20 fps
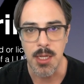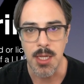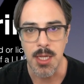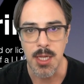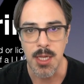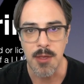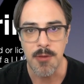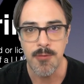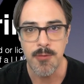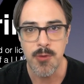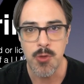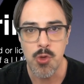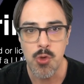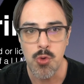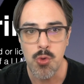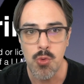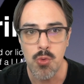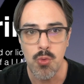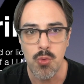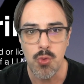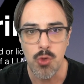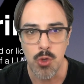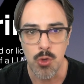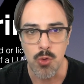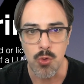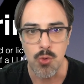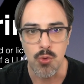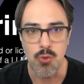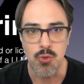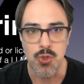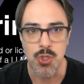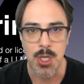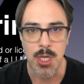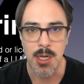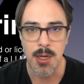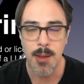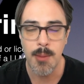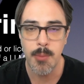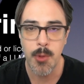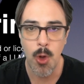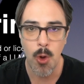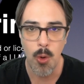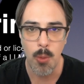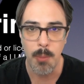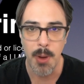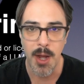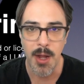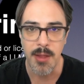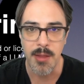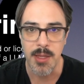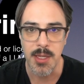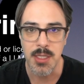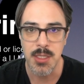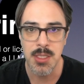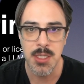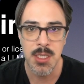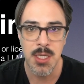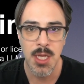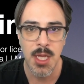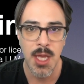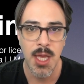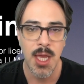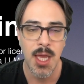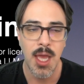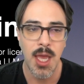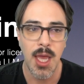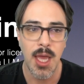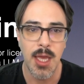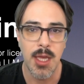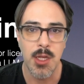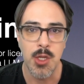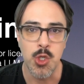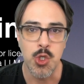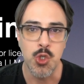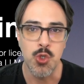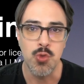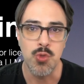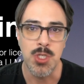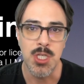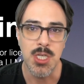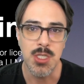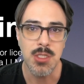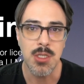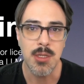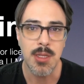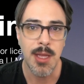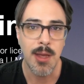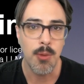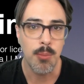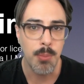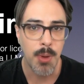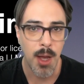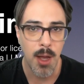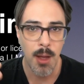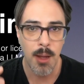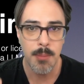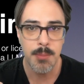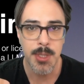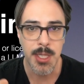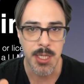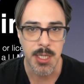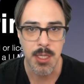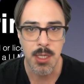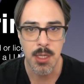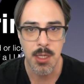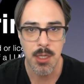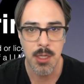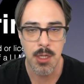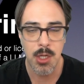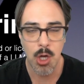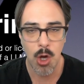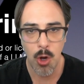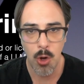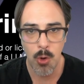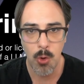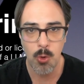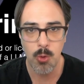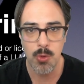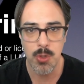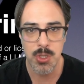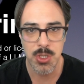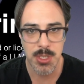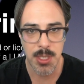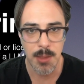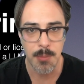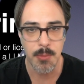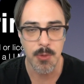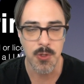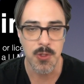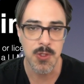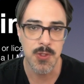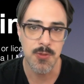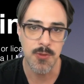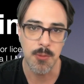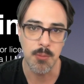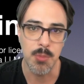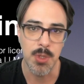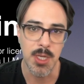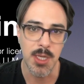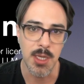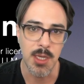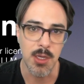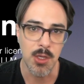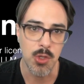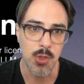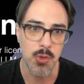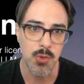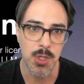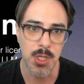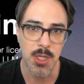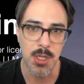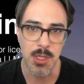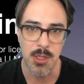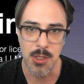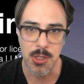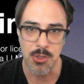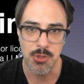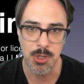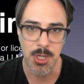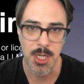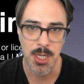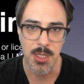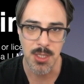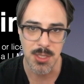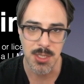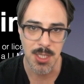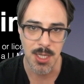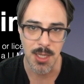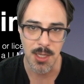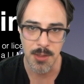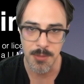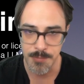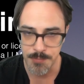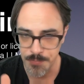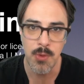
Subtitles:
if you use GitHub Copilot and you disallow public code samples from being included in the training set,